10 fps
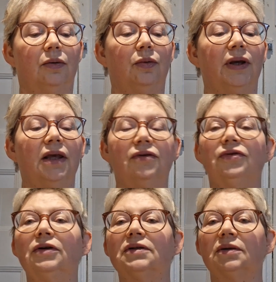We
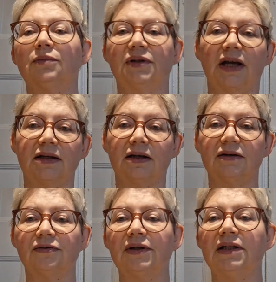grew some
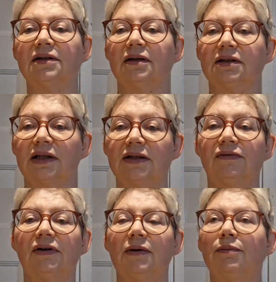potatoes really
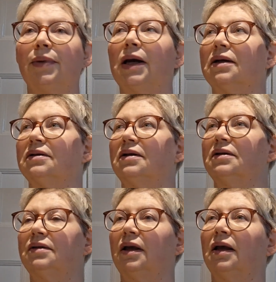successfully in bags
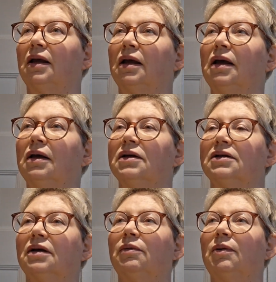this year,
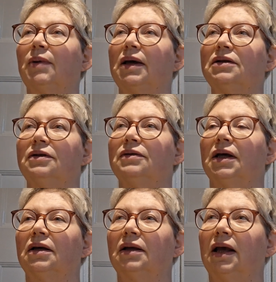so we may do
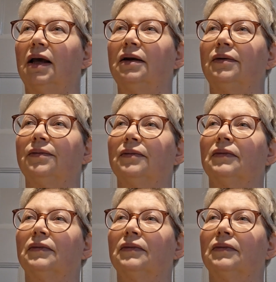that again.